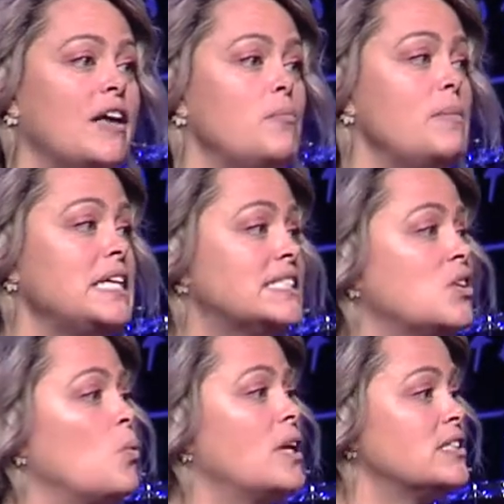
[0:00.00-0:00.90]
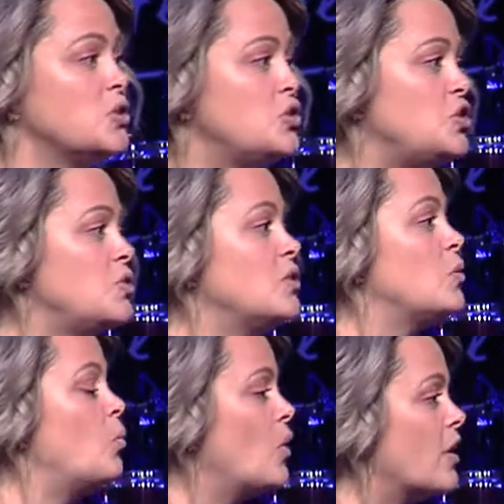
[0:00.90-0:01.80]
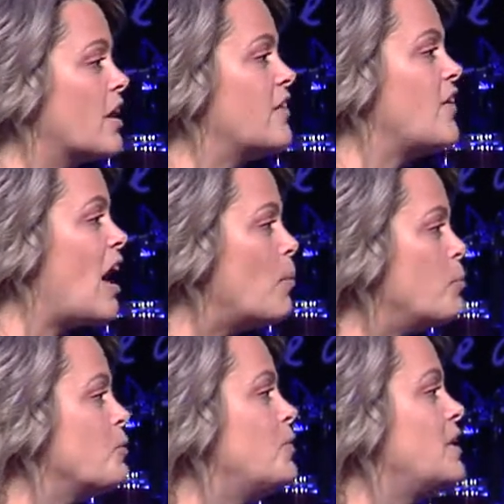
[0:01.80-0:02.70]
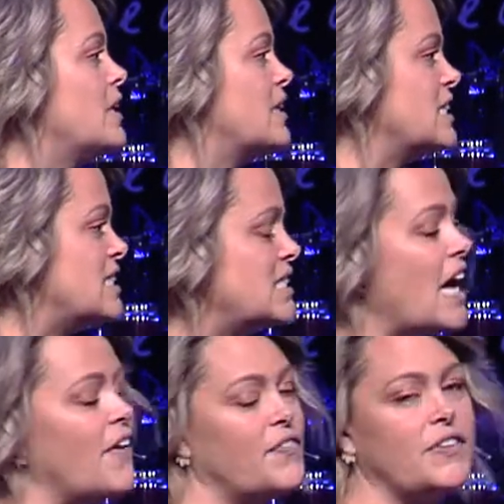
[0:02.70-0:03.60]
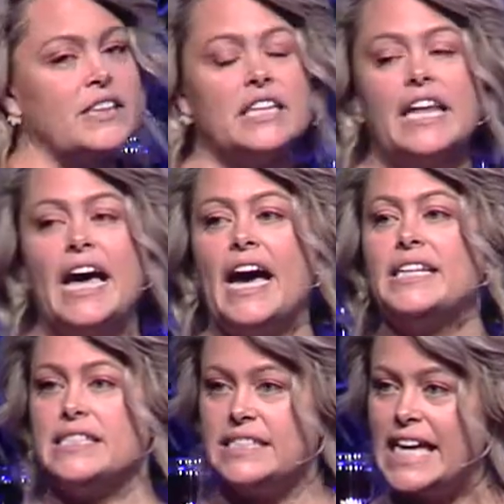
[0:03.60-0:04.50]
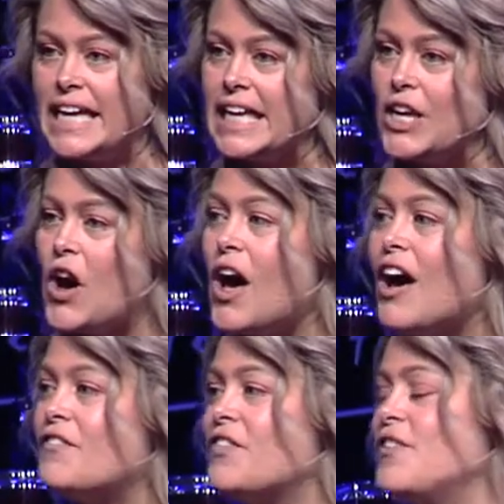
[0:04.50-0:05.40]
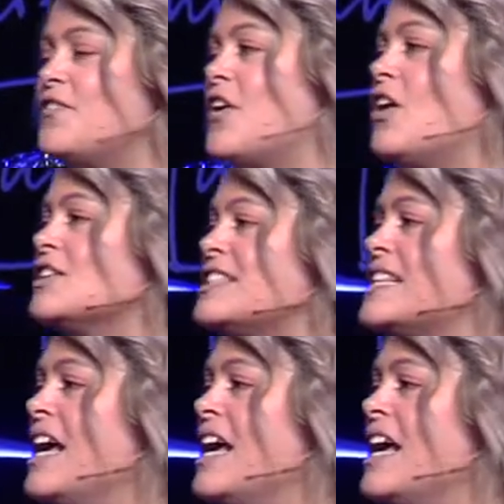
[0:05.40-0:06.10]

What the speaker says: It means the ones who do the work of uprooting the stuff and the lies and taking off the false